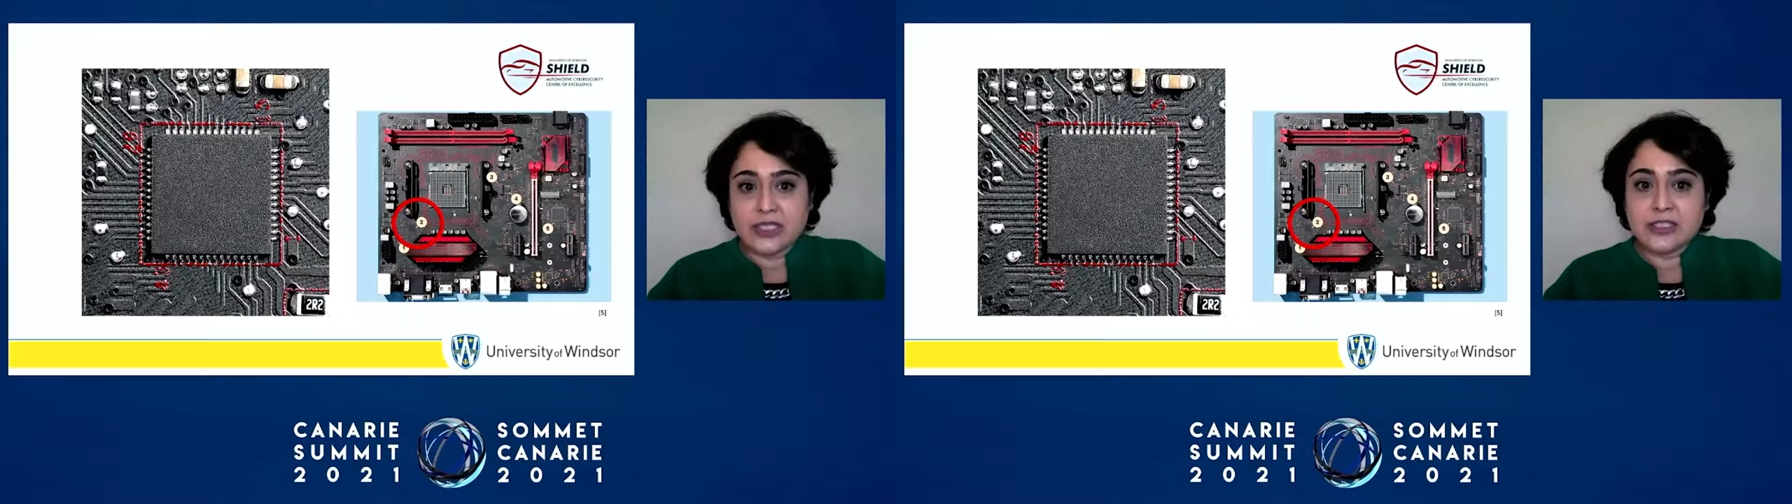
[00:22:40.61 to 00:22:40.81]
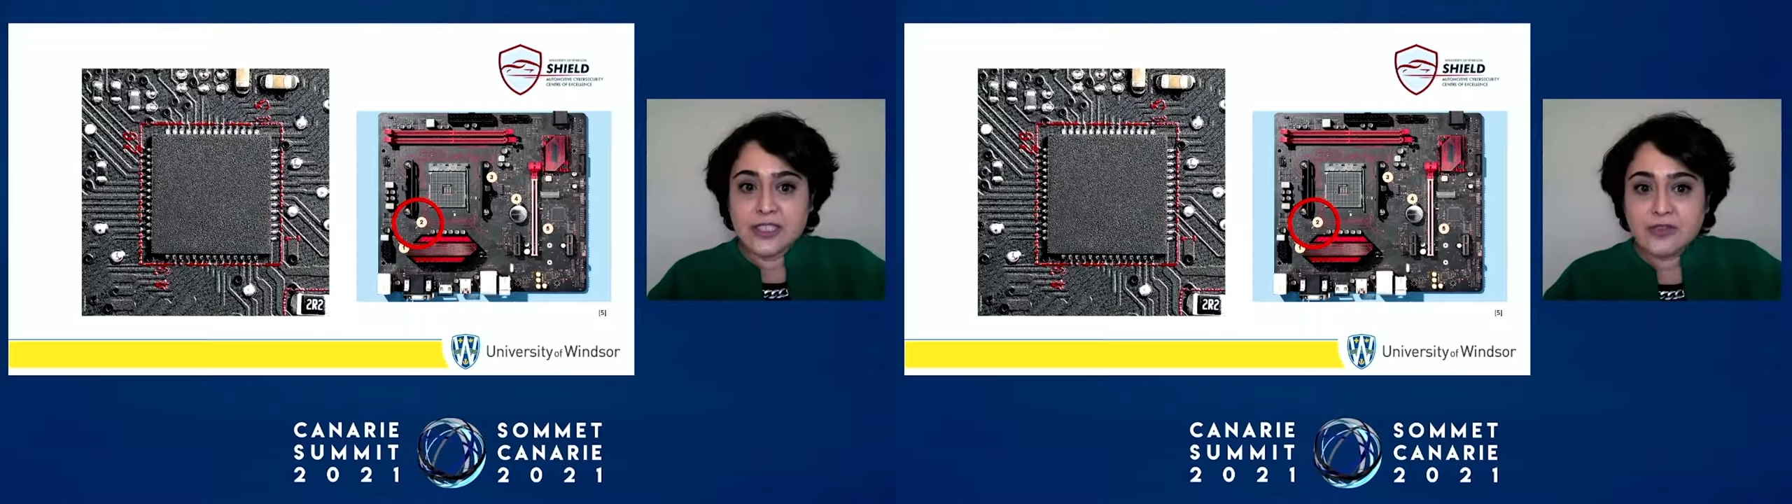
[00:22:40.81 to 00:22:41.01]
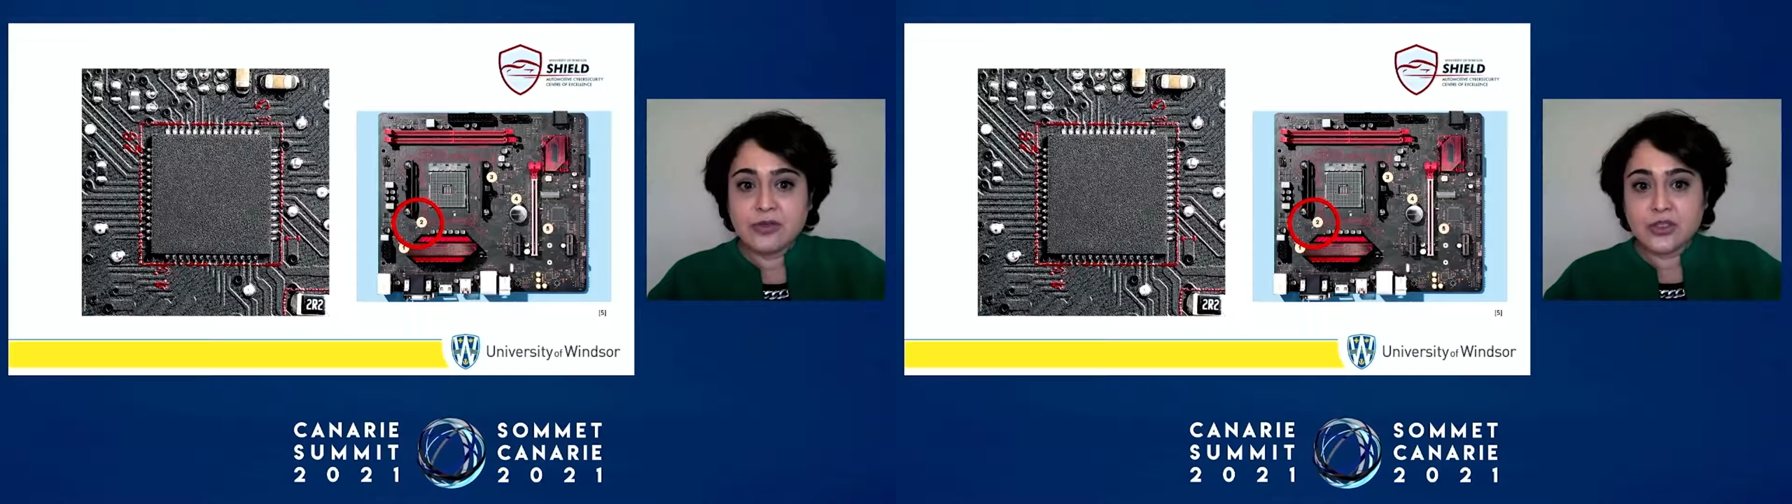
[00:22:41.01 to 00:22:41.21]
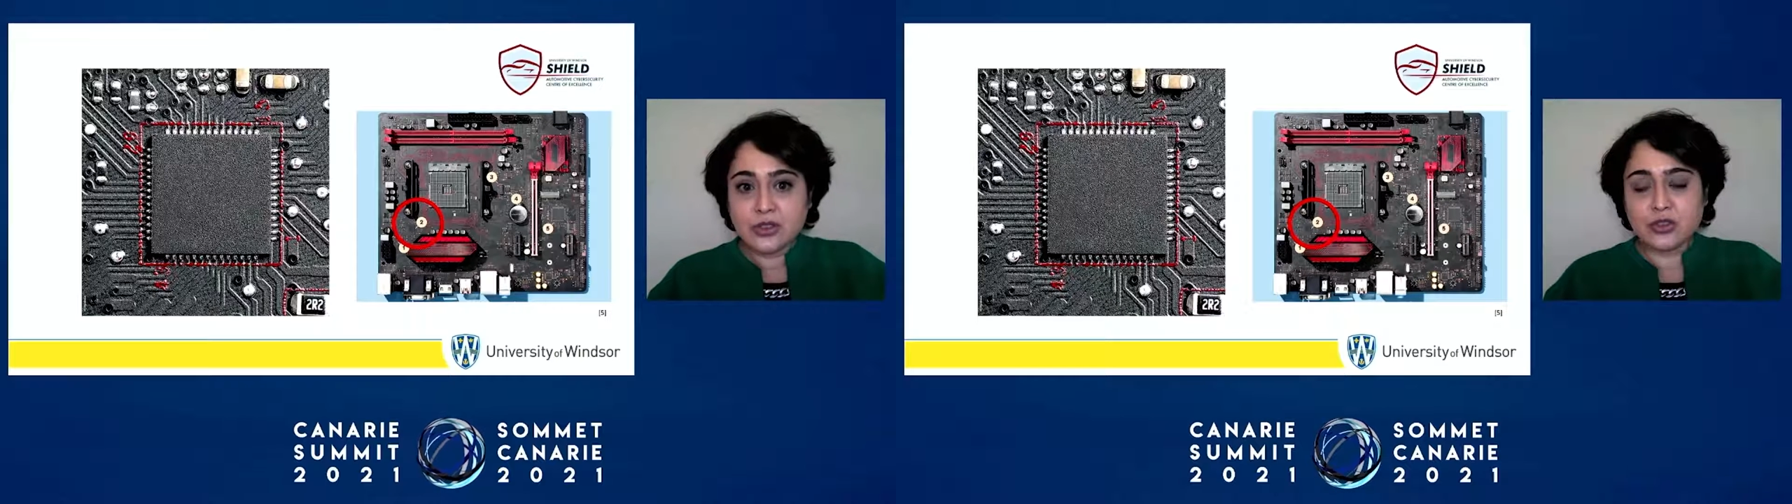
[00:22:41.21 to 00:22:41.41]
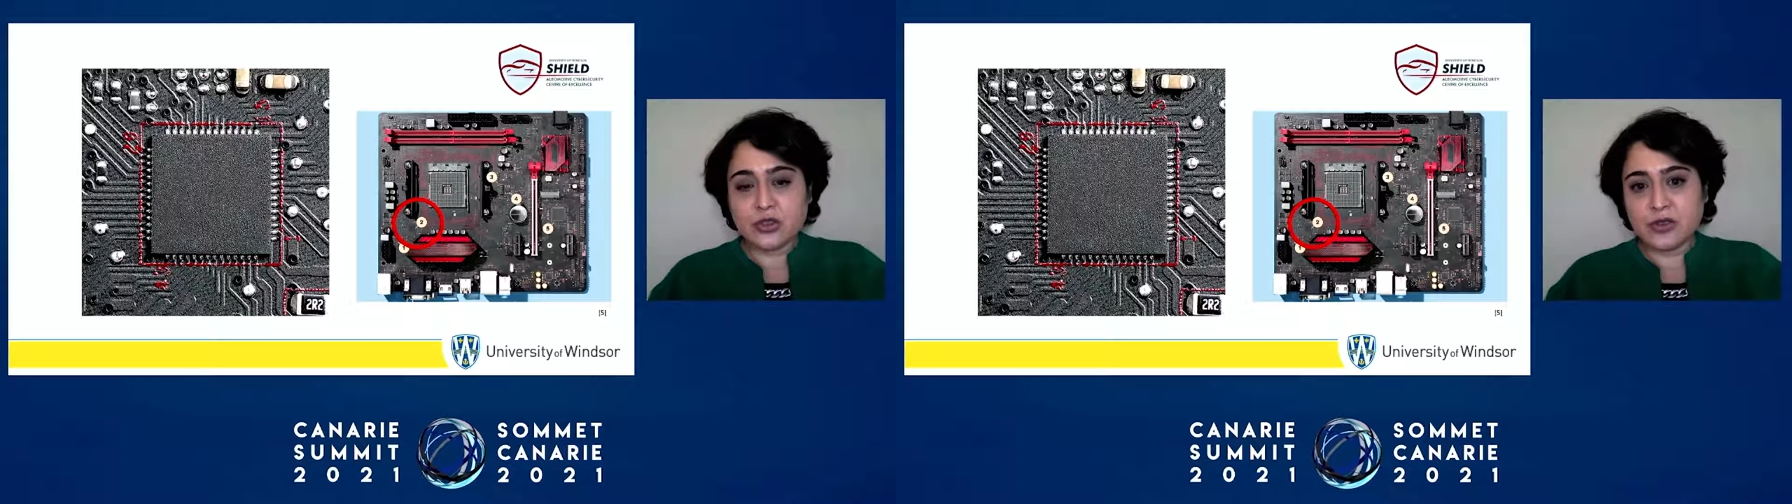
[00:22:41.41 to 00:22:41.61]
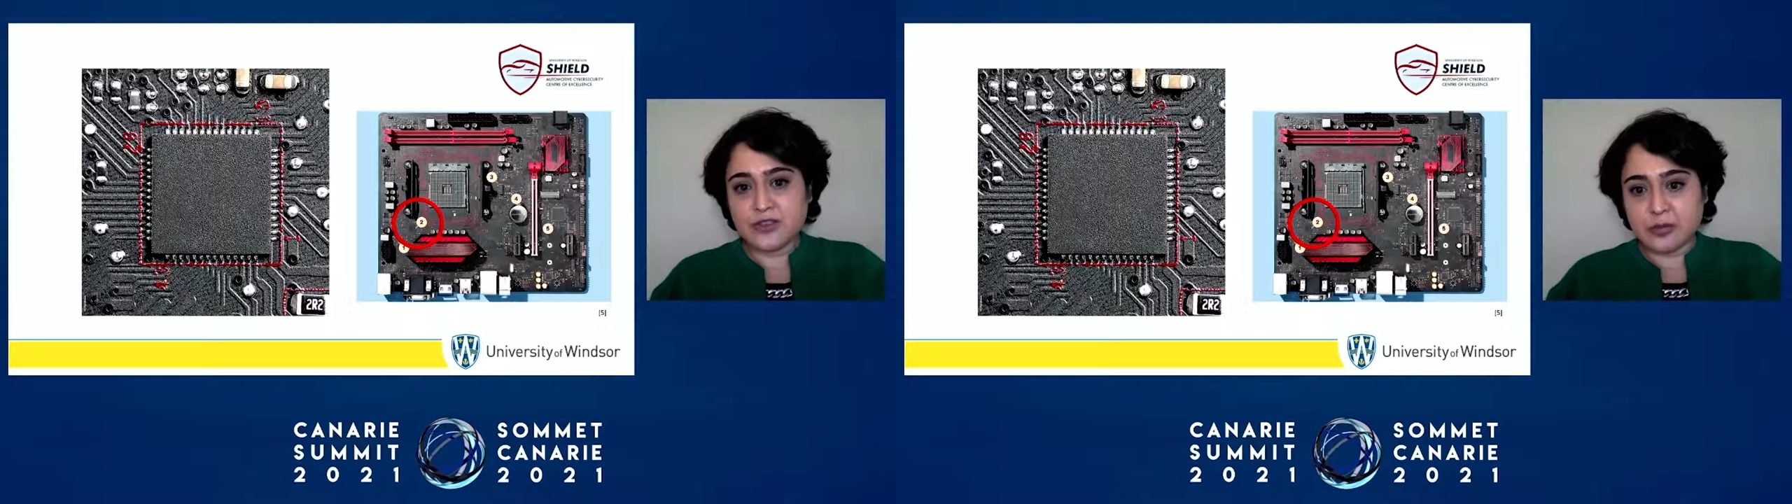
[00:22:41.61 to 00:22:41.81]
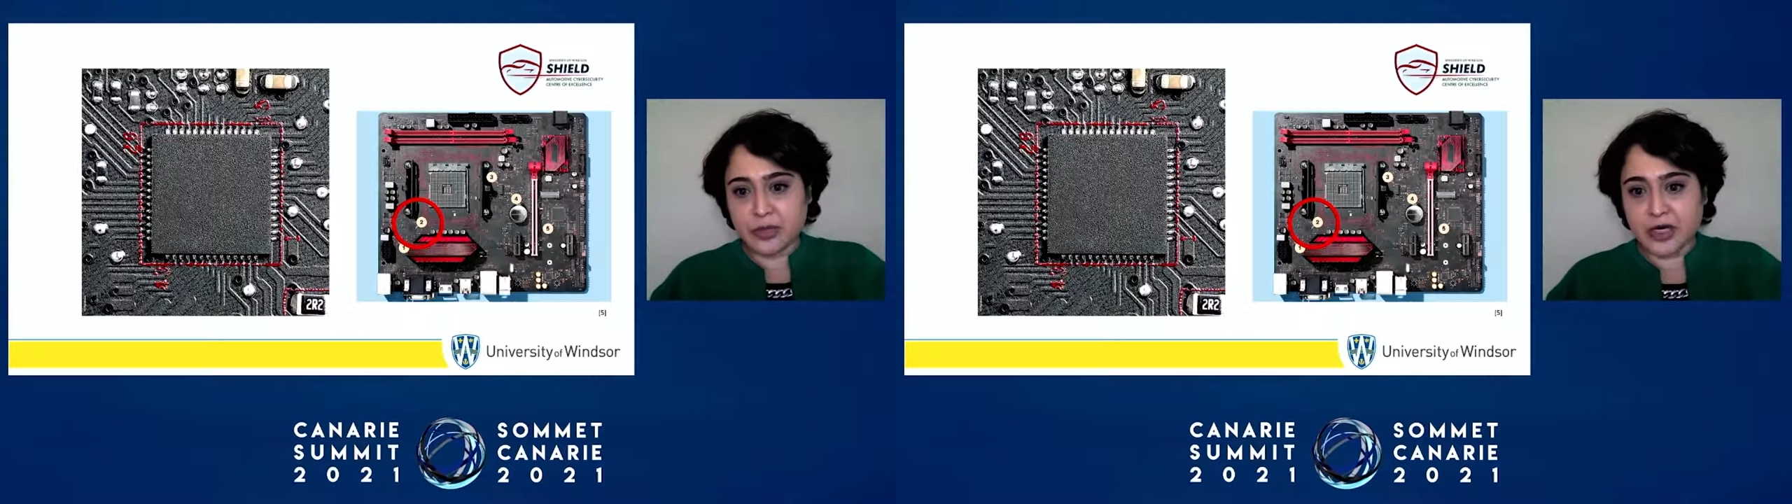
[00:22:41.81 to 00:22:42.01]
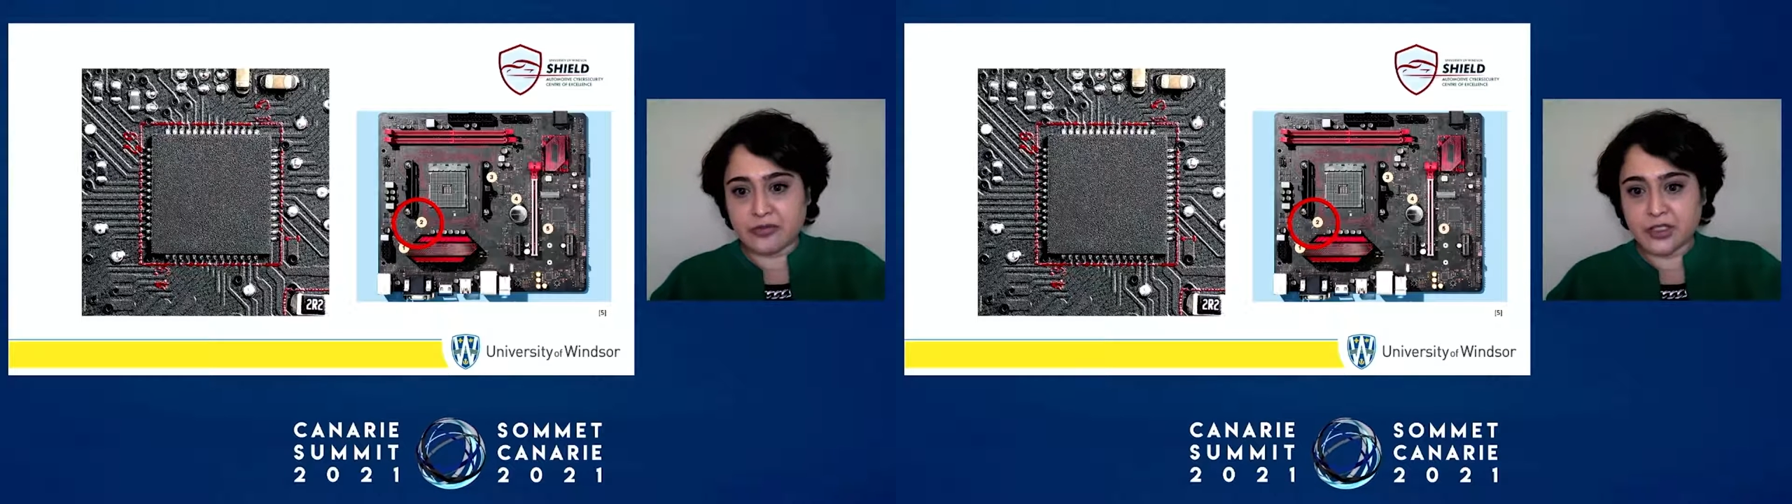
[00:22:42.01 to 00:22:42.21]
This one controls the
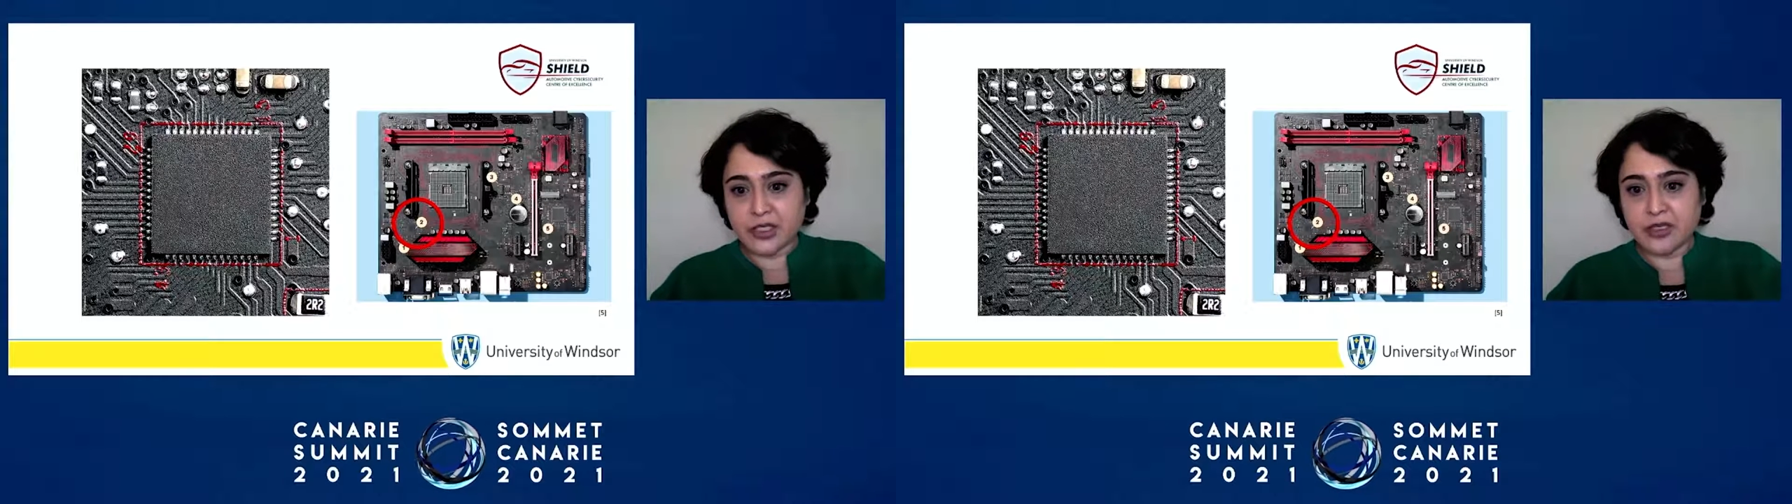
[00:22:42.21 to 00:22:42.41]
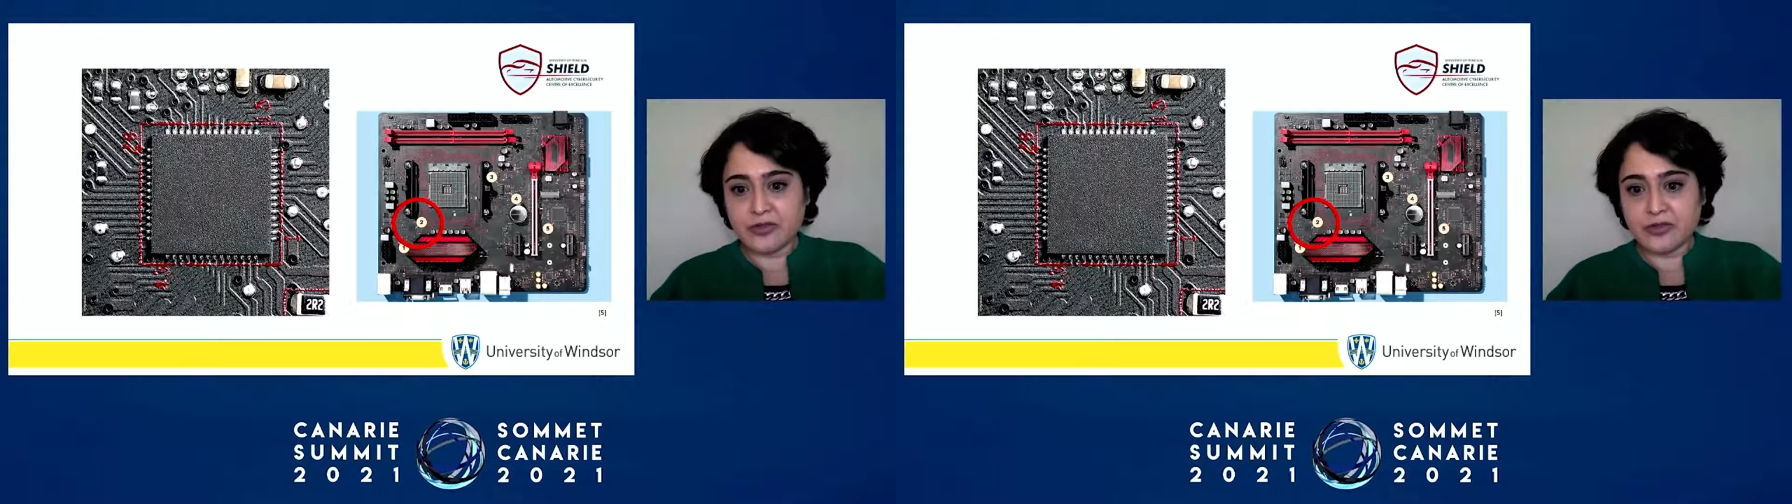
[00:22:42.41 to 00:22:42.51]
power